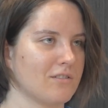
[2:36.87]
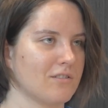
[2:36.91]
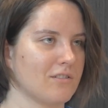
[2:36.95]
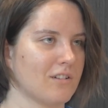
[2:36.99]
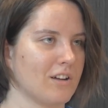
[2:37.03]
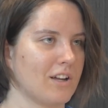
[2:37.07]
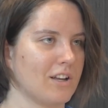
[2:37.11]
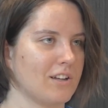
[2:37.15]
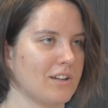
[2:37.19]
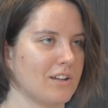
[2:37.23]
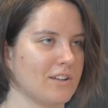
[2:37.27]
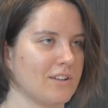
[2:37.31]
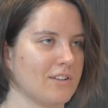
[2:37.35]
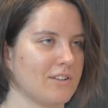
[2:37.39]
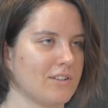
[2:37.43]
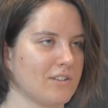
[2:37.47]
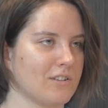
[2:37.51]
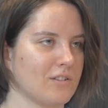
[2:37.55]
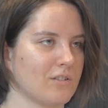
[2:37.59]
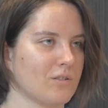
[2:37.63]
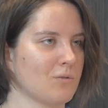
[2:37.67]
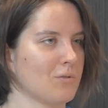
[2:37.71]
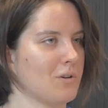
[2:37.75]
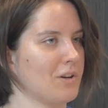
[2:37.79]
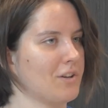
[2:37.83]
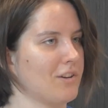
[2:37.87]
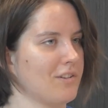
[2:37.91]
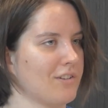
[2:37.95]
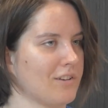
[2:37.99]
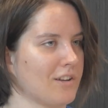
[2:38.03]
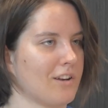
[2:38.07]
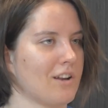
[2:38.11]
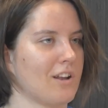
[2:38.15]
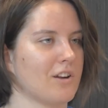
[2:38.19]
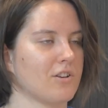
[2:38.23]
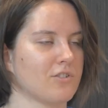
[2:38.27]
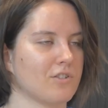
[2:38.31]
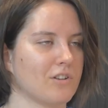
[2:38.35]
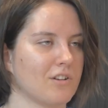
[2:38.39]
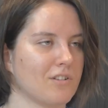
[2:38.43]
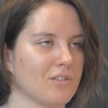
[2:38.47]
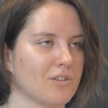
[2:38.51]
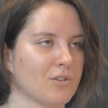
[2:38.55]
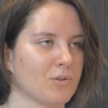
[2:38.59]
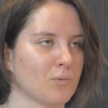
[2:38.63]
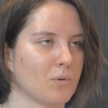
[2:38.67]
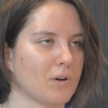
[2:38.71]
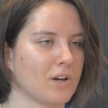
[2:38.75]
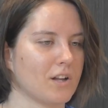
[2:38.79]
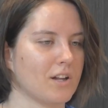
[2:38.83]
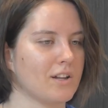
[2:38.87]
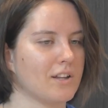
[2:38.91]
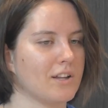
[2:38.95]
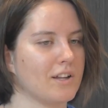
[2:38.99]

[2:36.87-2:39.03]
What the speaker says: and it's quite international as well.